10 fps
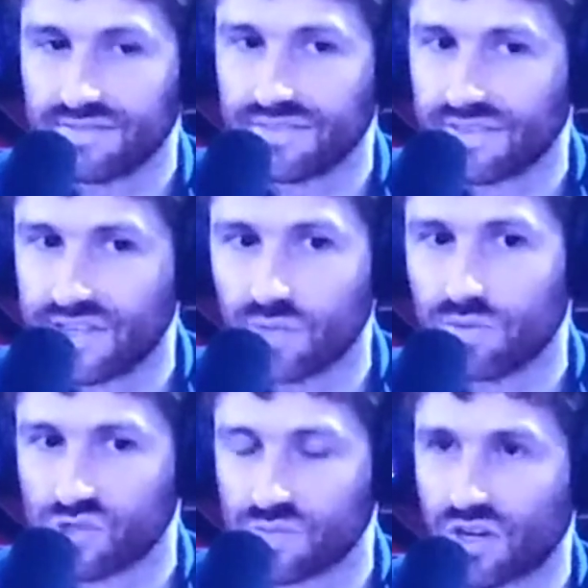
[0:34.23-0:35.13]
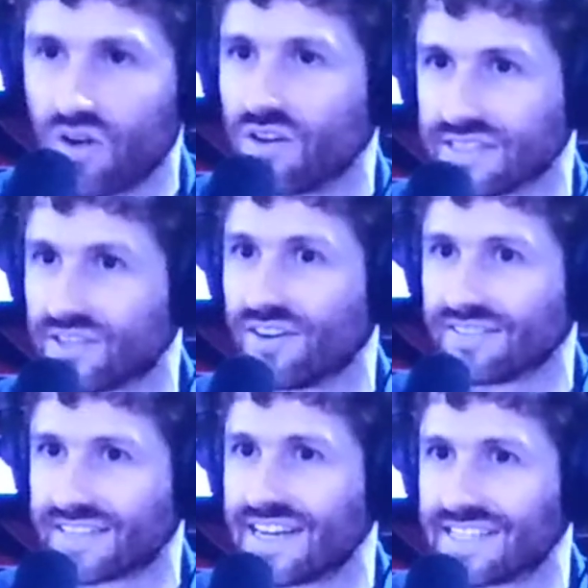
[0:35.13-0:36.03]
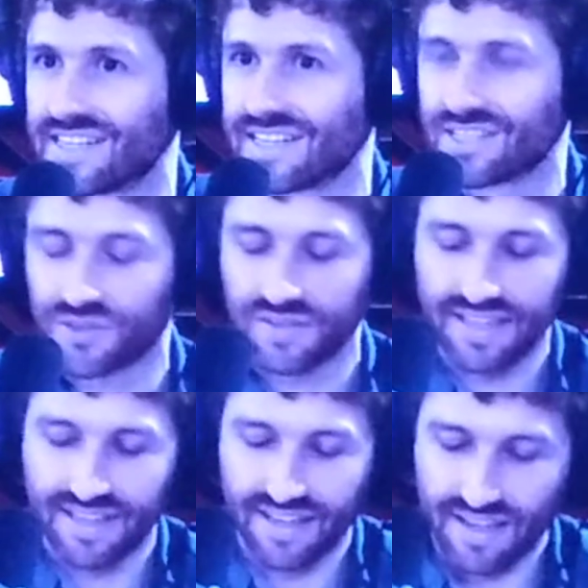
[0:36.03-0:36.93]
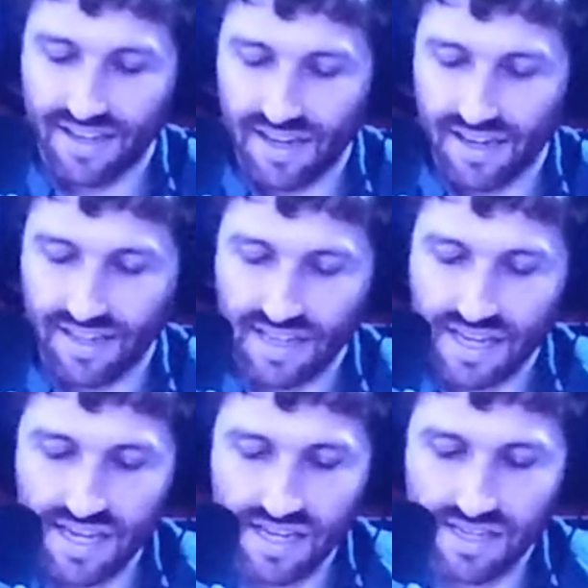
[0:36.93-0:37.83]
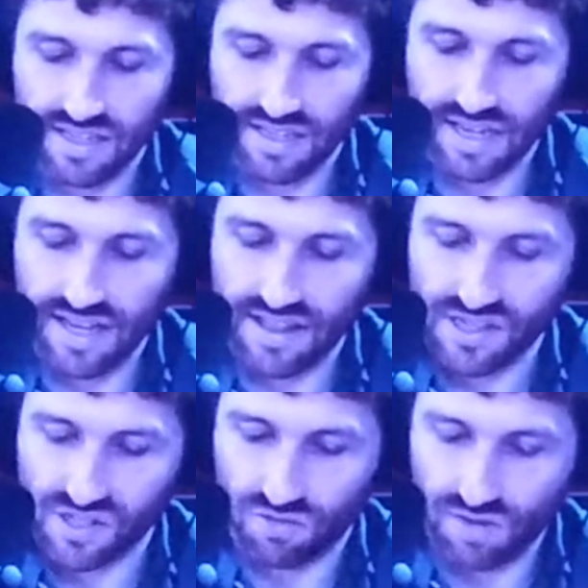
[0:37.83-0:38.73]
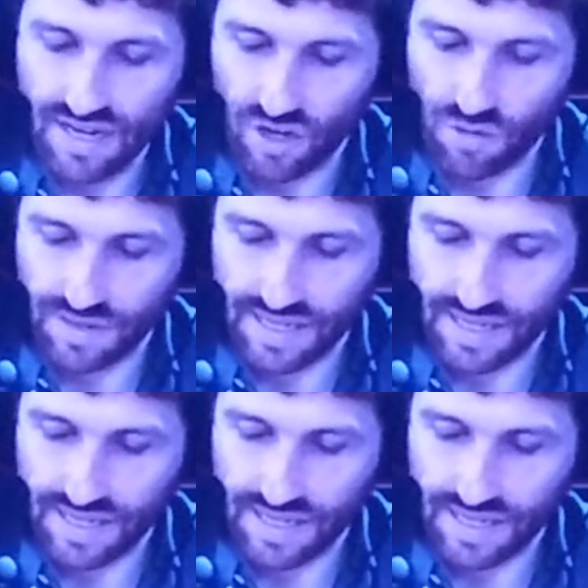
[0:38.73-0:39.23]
Neil Postman called it all in 1982. He had this great opening.